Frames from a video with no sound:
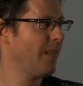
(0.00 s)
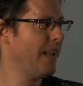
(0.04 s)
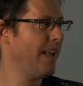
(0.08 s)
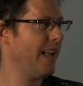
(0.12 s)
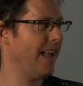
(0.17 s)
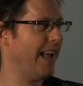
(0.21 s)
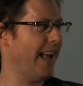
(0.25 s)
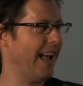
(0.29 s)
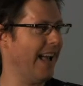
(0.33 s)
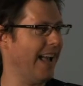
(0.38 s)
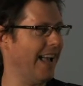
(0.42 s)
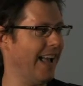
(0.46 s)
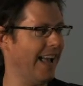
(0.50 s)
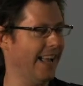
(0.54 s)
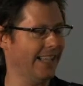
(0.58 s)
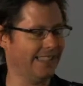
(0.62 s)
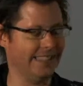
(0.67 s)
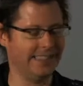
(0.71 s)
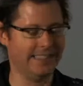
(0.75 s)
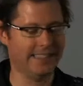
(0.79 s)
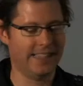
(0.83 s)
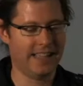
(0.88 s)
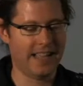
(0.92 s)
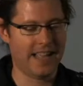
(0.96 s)
Okay.
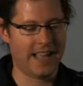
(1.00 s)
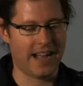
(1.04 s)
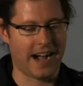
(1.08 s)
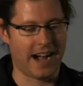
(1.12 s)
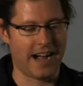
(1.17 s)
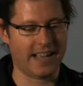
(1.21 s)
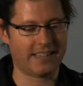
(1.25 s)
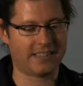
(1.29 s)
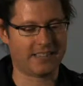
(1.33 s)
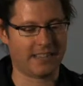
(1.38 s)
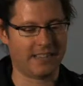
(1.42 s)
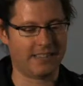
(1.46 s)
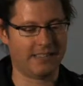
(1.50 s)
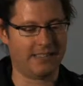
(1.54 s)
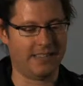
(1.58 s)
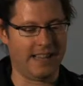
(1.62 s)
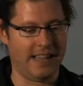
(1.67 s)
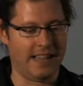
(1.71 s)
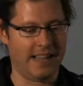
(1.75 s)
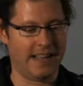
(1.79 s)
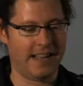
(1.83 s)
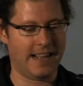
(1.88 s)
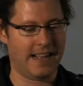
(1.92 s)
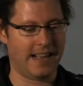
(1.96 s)
And I said,
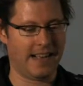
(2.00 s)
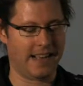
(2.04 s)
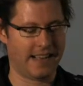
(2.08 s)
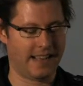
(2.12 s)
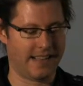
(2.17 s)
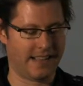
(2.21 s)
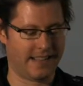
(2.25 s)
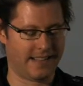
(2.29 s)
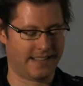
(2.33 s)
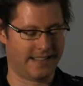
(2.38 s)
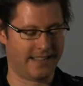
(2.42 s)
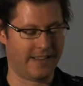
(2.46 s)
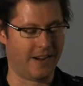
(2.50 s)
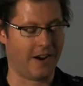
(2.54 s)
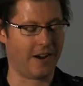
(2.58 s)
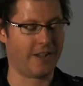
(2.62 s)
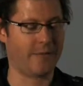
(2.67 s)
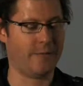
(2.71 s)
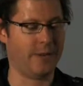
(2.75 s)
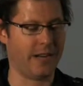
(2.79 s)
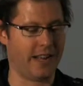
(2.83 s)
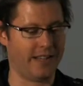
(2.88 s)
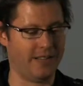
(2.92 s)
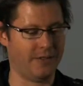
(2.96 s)
uh, the
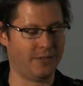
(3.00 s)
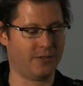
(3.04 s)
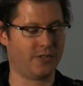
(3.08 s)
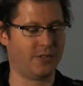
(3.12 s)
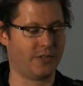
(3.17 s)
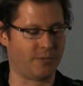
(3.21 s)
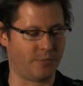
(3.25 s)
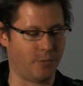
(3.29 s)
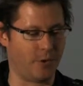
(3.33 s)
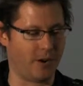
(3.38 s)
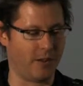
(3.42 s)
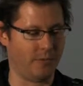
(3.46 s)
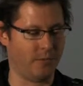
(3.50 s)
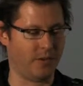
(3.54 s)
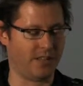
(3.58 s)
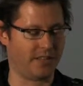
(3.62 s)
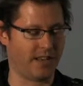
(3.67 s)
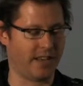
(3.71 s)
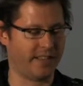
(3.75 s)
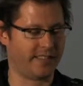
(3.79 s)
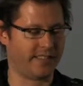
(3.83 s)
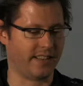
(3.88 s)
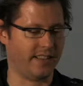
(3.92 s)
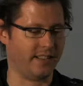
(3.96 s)
argument I used this morning was
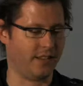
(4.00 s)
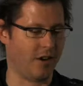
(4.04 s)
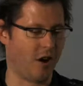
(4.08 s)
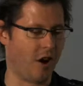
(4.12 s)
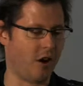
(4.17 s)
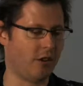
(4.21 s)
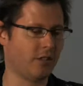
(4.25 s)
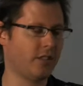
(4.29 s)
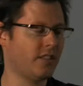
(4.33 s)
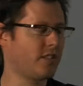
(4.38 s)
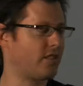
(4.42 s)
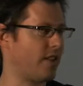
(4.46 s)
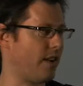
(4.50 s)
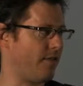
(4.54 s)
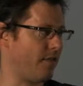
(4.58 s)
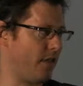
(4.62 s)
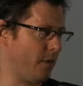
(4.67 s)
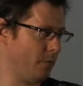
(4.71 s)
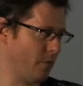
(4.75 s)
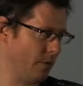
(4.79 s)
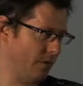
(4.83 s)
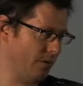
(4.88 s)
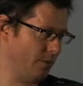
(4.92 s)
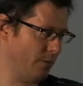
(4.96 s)
I said all the stuff
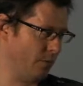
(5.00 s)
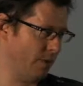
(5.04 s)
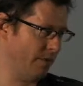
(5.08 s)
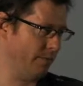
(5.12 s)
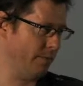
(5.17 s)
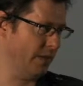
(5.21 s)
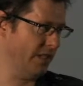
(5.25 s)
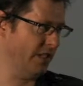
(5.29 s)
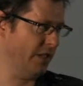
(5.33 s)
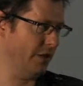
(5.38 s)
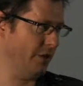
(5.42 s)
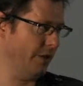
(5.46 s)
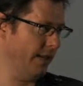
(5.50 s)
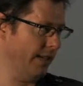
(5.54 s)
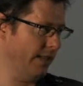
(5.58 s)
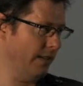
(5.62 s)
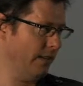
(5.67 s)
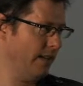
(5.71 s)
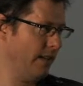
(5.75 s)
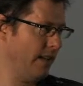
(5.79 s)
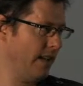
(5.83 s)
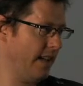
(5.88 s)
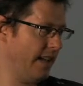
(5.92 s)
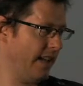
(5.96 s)
that we, have been doing
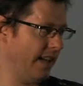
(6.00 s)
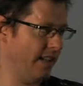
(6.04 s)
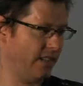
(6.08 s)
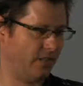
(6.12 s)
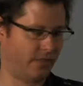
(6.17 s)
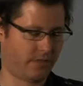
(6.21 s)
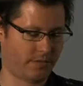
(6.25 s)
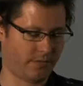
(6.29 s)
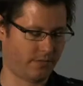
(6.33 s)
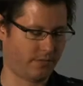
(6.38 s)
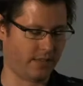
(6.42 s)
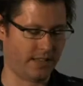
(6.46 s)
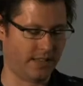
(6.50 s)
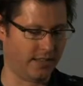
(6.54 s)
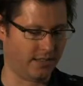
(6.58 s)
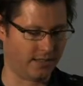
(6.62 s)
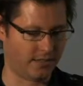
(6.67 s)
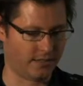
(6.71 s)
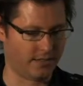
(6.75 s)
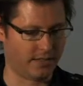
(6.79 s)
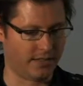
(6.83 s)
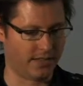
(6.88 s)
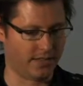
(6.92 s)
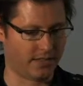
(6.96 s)
is, is,
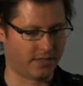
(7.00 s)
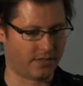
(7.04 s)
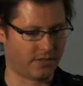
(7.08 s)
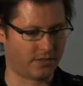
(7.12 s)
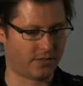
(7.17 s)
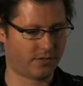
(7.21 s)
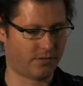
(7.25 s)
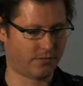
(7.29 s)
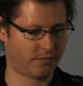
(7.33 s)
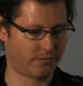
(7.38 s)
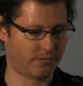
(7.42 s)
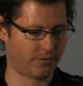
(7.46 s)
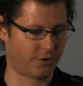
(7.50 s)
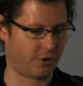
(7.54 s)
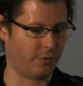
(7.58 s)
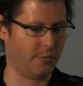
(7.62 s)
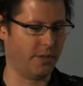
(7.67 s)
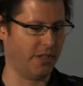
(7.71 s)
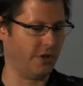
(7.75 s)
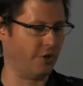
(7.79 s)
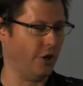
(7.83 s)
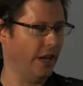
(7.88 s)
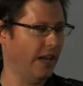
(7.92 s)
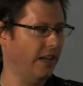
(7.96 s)
is, should
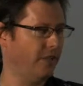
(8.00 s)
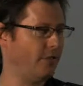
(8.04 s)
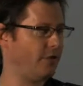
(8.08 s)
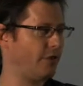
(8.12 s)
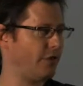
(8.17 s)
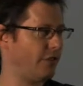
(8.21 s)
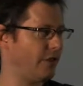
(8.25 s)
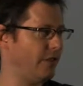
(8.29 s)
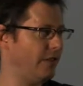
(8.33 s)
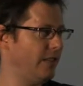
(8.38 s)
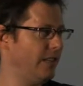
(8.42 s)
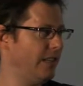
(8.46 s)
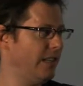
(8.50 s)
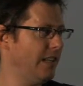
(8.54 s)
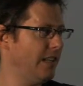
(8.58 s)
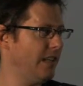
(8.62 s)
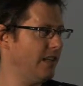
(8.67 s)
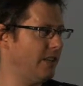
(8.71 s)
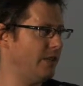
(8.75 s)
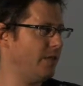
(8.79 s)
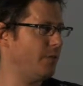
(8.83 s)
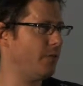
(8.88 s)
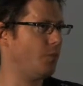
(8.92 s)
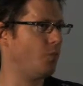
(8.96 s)
be changed
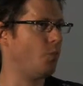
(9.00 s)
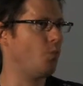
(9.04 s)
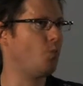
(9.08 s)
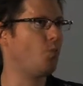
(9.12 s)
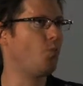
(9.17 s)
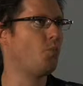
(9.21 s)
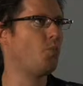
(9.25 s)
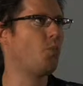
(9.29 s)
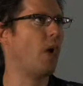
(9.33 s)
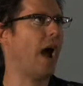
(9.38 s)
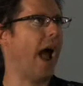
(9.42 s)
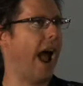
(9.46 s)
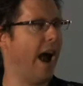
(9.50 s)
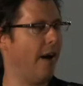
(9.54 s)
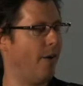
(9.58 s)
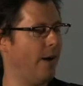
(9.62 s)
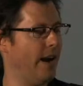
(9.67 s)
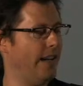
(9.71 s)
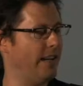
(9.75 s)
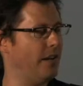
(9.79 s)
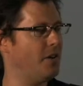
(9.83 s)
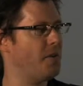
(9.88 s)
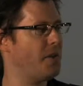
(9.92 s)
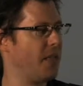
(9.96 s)
how
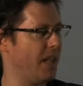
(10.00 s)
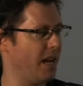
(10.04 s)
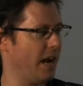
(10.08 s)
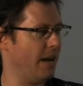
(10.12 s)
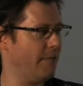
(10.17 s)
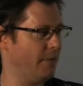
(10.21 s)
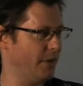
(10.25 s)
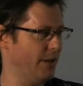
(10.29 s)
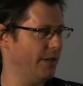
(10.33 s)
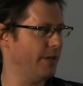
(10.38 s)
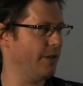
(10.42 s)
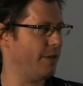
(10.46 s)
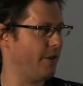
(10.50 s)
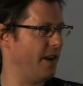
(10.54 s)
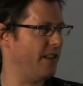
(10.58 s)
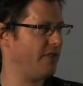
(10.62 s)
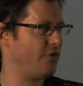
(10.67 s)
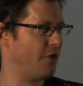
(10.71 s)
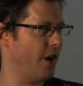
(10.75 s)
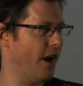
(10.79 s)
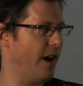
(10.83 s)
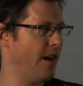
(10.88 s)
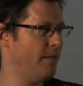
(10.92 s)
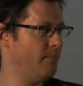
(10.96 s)
I know that I'm doing a great
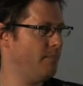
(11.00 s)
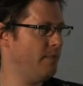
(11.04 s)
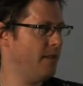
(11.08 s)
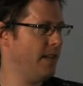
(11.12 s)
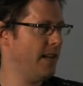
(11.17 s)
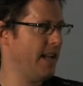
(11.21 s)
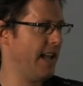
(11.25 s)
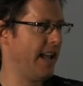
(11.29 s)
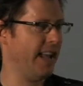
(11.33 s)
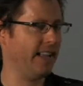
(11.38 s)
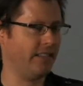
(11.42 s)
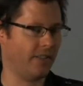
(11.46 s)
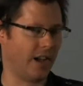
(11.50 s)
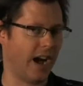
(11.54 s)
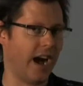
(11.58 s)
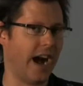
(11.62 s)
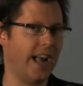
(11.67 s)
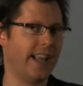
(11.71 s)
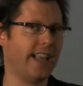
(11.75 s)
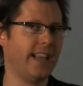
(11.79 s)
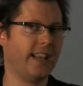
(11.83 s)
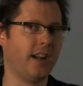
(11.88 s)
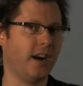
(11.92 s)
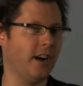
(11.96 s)
job is
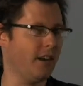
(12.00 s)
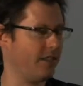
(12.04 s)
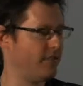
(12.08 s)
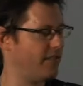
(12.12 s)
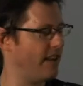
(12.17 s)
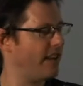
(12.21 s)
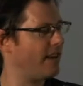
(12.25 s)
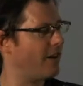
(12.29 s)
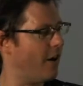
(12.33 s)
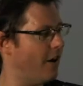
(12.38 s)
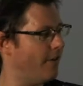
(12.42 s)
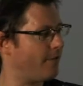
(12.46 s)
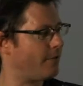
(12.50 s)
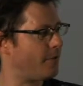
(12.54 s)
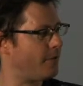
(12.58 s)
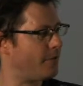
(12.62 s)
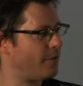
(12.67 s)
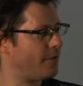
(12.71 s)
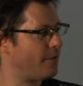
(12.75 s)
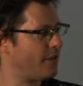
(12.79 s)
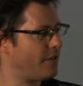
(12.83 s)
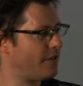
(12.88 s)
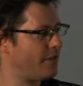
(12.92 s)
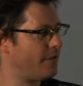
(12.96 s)
I get hugs at
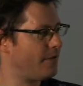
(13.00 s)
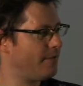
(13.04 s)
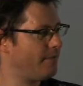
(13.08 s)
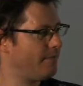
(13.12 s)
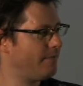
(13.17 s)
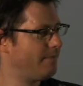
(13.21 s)
conferences.